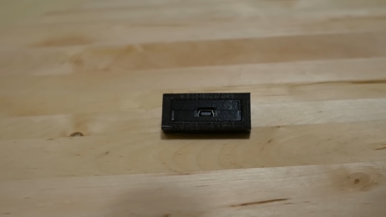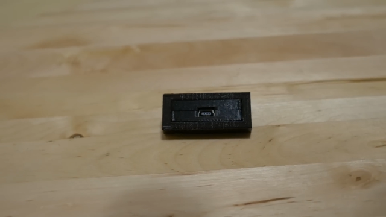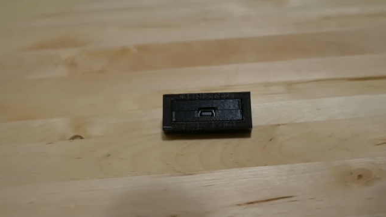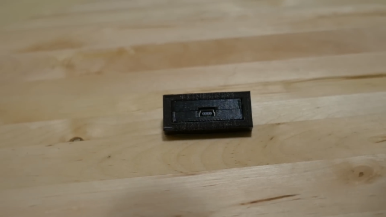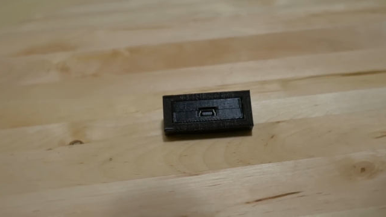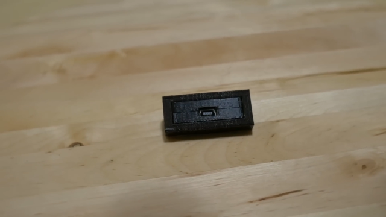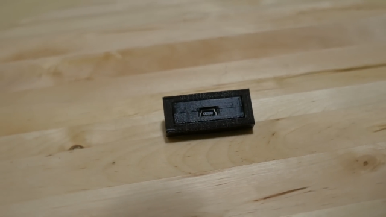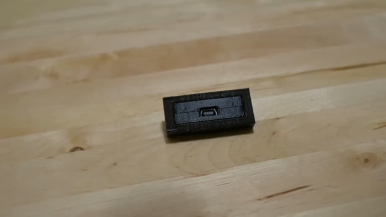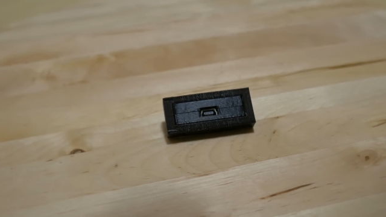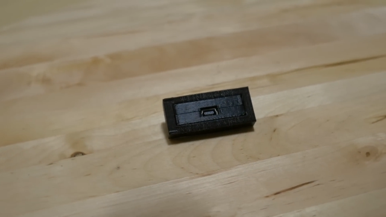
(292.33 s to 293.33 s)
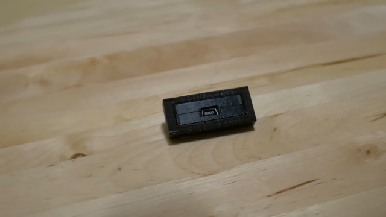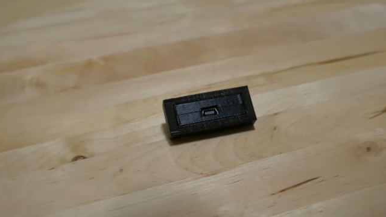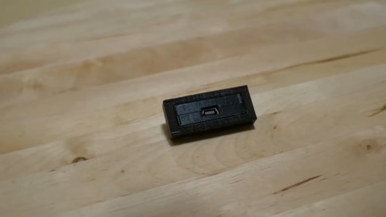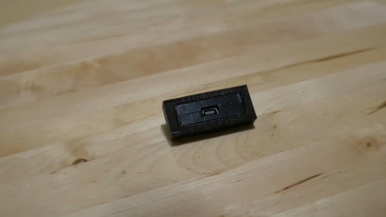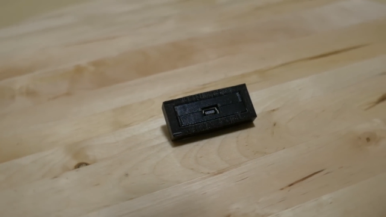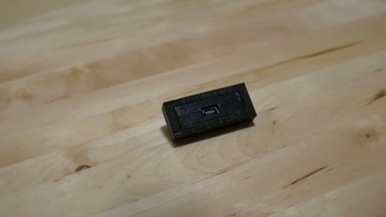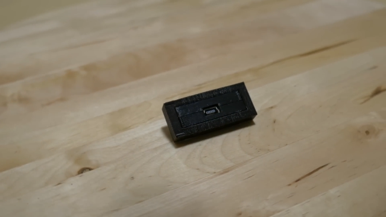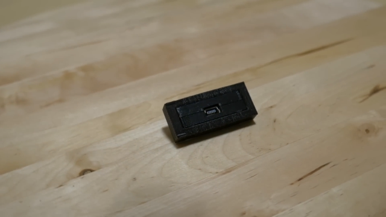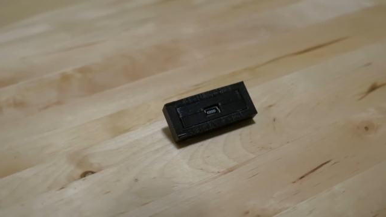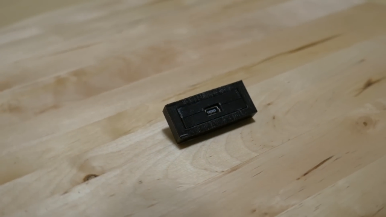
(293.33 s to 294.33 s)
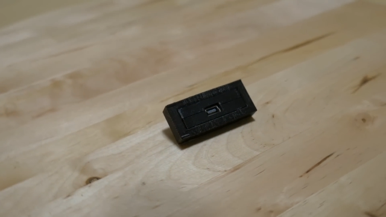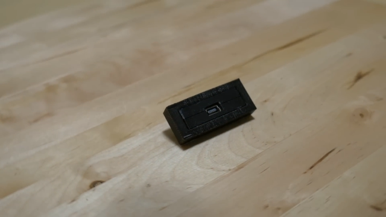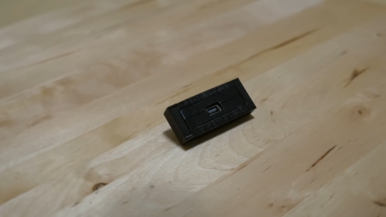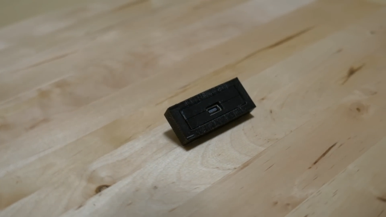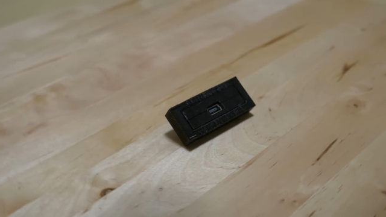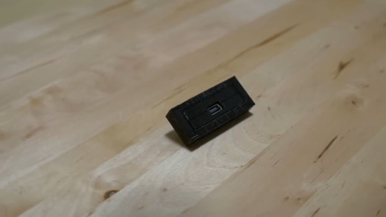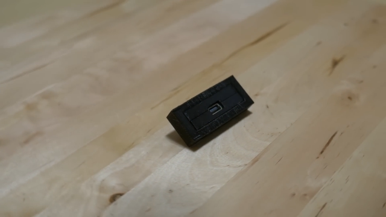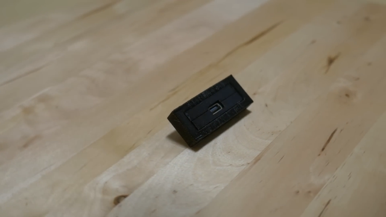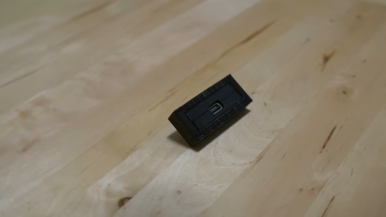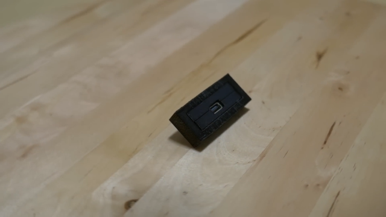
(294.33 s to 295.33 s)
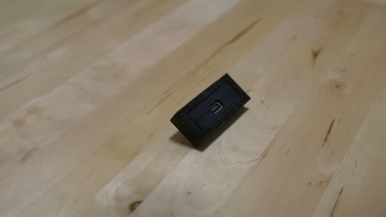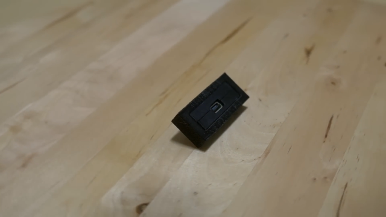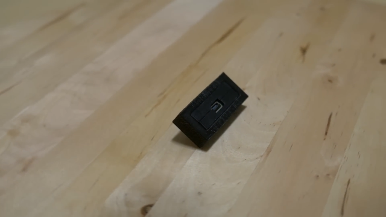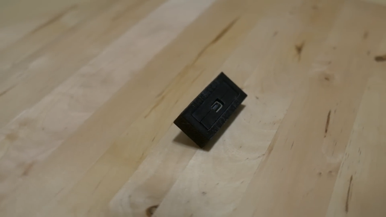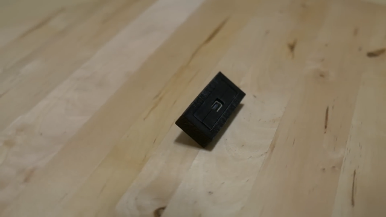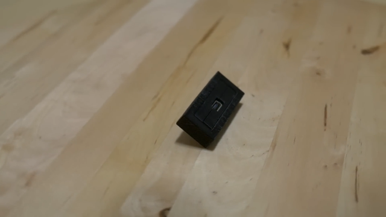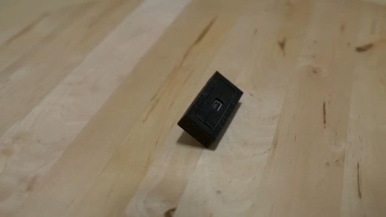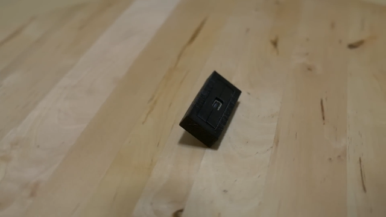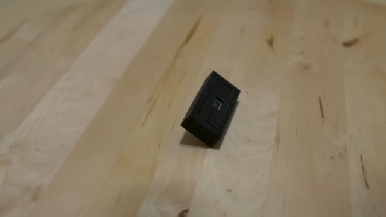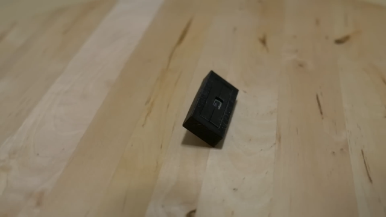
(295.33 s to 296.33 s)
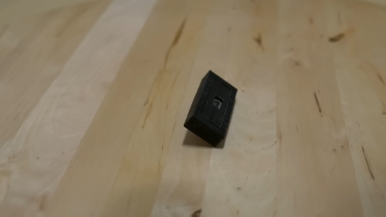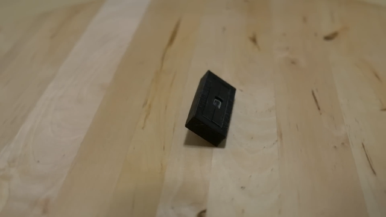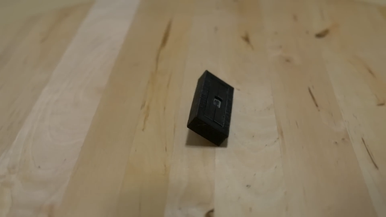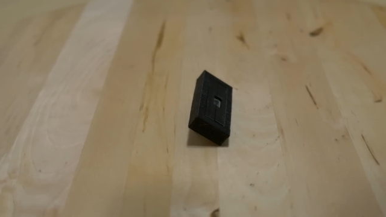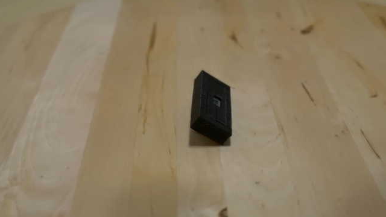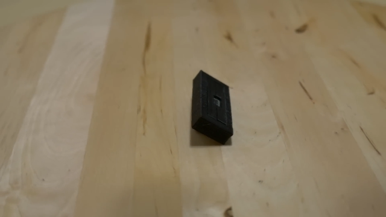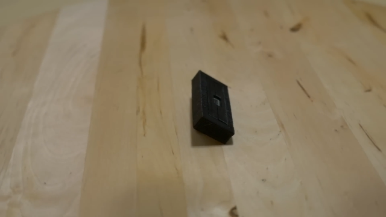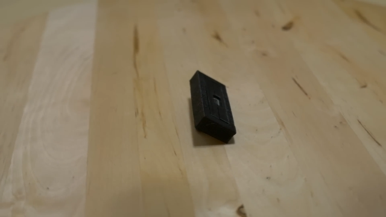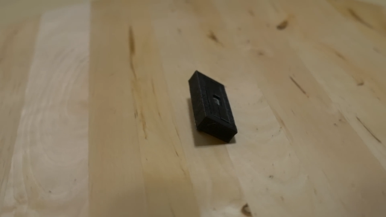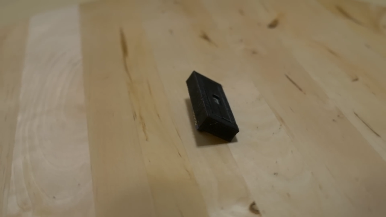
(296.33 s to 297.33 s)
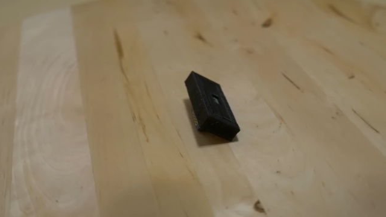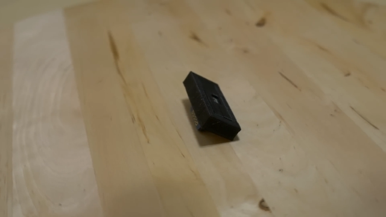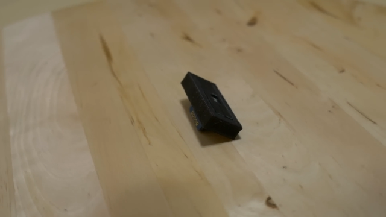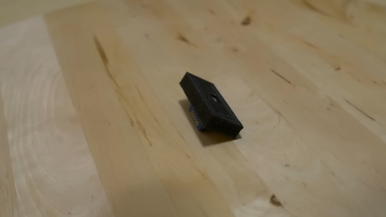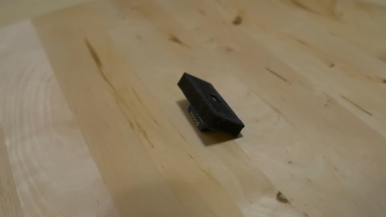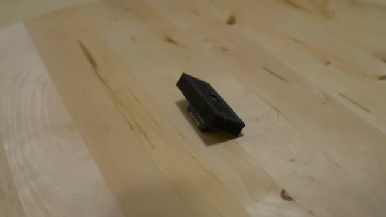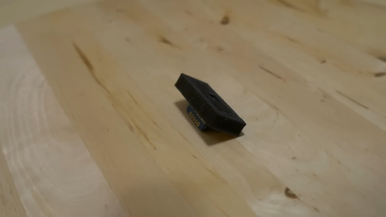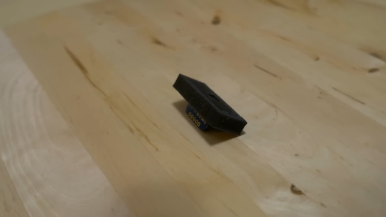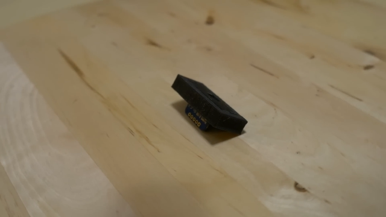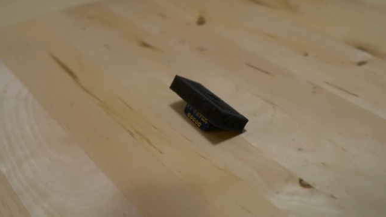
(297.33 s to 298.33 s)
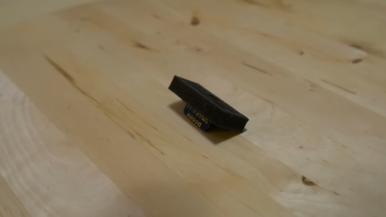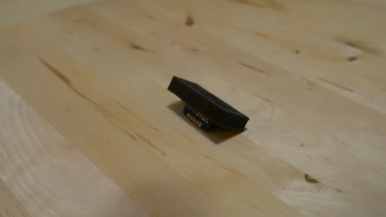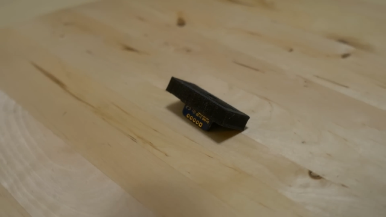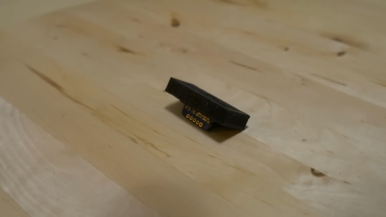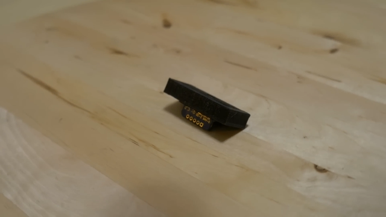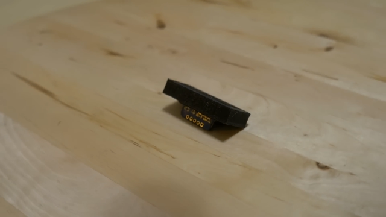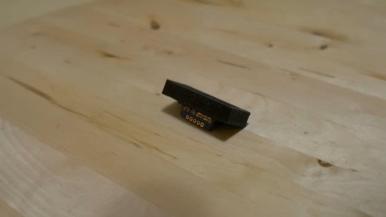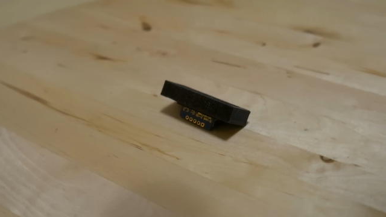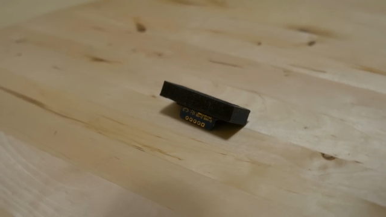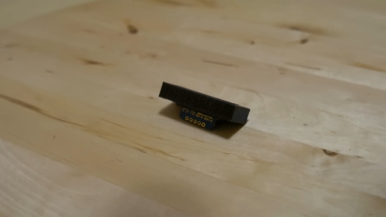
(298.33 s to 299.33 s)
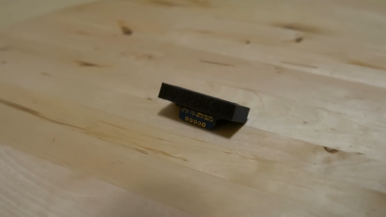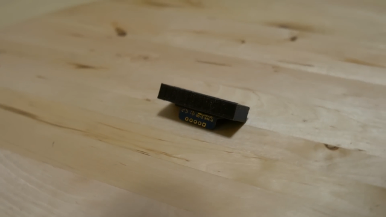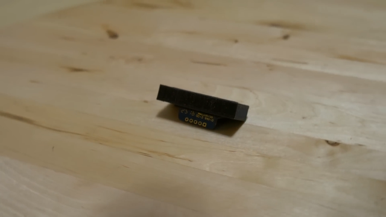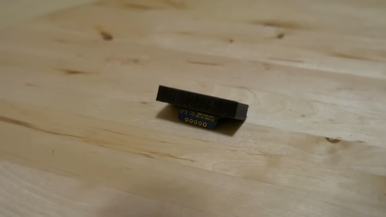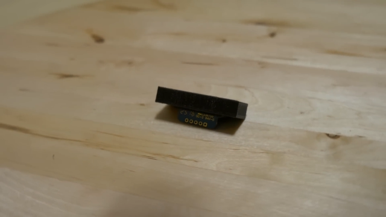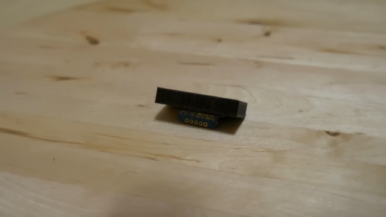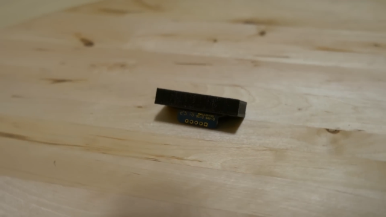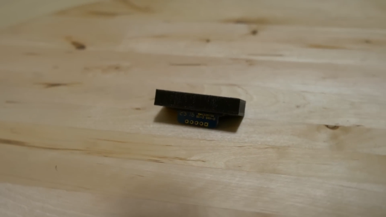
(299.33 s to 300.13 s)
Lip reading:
(no speaker visible)